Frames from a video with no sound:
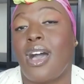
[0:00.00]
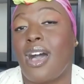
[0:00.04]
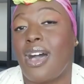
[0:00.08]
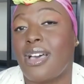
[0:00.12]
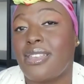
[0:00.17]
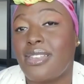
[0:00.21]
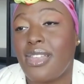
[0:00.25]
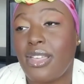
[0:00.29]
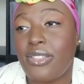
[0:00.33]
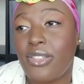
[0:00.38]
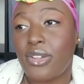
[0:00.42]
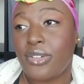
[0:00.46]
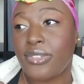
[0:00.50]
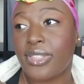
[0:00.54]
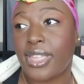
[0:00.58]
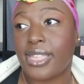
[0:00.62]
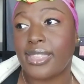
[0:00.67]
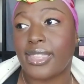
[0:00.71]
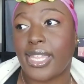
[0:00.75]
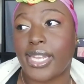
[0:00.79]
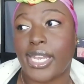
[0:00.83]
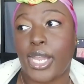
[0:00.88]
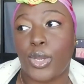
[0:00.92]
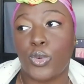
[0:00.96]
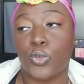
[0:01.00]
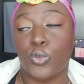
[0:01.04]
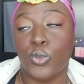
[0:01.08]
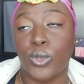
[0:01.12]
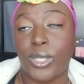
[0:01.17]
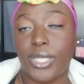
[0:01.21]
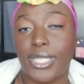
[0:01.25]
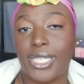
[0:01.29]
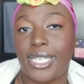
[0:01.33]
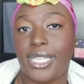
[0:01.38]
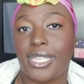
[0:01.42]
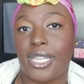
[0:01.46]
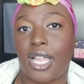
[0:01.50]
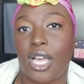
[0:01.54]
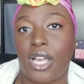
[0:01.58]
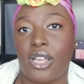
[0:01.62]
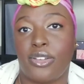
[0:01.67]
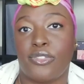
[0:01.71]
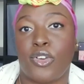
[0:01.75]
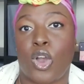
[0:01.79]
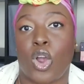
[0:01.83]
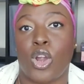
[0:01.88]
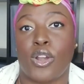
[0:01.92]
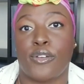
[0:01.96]
Another thing that I really
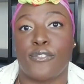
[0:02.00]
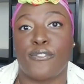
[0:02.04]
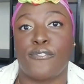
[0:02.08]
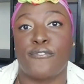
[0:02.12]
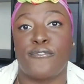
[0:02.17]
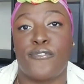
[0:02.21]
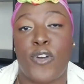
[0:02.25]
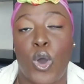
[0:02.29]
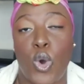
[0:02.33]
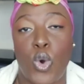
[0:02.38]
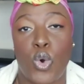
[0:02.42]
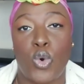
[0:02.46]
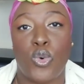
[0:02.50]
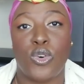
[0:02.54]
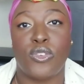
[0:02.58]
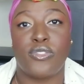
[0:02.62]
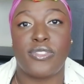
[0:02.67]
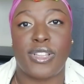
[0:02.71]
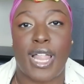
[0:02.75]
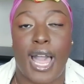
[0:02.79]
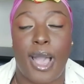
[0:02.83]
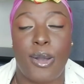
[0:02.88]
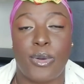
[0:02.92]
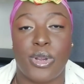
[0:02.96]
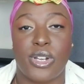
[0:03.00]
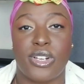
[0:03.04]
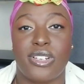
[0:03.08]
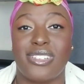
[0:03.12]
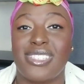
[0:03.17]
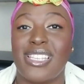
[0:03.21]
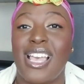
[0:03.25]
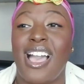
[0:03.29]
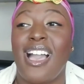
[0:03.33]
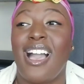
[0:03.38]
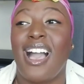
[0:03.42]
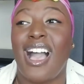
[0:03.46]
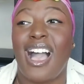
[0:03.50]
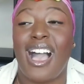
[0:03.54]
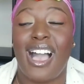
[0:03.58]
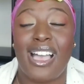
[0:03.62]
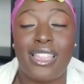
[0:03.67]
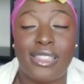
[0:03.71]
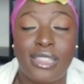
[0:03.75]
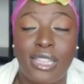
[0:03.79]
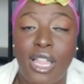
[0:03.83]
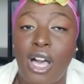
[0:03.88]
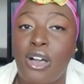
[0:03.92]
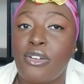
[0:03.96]
love are faux flowers.
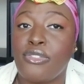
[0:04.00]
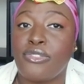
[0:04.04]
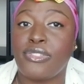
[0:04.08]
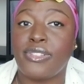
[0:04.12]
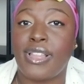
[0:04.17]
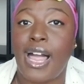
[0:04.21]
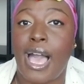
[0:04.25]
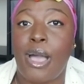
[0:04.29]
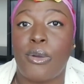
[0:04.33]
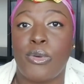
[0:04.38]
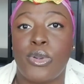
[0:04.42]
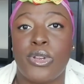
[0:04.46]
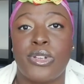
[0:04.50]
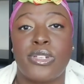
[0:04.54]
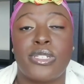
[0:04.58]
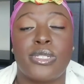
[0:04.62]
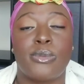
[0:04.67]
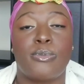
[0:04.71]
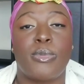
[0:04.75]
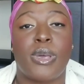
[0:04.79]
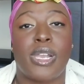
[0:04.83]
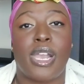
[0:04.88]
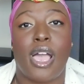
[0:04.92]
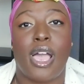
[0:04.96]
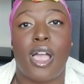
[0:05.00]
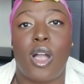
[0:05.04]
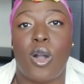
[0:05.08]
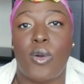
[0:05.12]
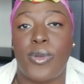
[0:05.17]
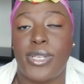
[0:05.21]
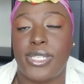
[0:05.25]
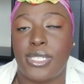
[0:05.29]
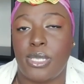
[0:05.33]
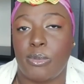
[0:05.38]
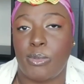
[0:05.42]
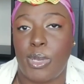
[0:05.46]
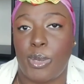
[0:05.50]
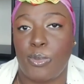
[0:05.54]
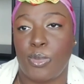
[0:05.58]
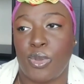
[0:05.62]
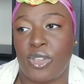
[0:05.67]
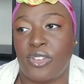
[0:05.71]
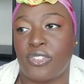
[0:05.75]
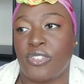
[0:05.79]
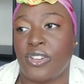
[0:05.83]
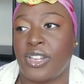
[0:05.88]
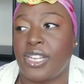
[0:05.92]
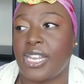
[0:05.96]
I love flowers, but I always tell my
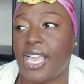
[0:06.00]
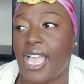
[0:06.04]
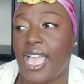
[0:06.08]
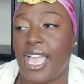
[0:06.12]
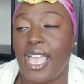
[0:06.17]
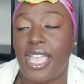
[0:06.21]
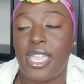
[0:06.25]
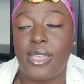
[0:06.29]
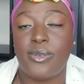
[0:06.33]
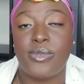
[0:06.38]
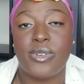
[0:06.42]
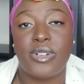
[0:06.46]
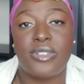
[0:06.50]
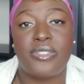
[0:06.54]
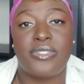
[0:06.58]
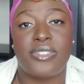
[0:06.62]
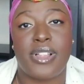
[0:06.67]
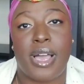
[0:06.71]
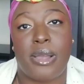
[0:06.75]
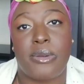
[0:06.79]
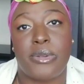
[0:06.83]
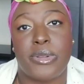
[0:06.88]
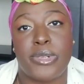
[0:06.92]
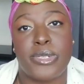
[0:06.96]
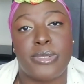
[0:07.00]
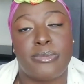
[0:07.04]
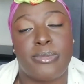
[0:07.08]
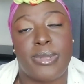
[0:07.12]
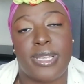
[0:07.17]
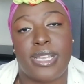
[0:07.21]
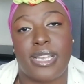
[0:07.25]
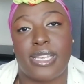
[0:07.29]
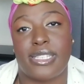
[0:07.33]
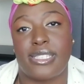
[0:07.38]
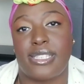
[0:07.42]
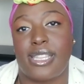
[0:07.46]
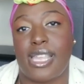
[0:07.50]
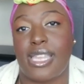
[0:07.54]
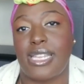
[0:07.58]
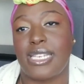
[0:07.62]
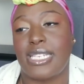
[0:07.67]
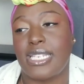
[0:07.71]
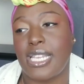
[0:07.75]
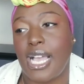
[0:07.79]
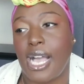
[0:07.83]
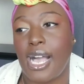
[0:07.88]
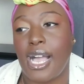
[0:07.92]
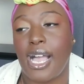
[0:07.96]
boyfriend I hate real flowers because they
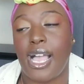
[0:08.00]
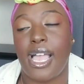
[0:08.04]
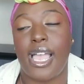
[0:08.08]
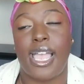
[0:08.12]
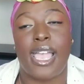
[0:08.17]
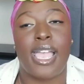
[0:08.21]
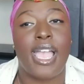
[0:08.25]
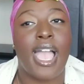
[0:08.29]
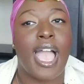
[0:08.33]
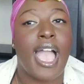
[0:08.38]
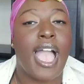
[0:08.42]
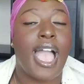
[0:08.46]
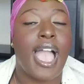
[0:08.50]
die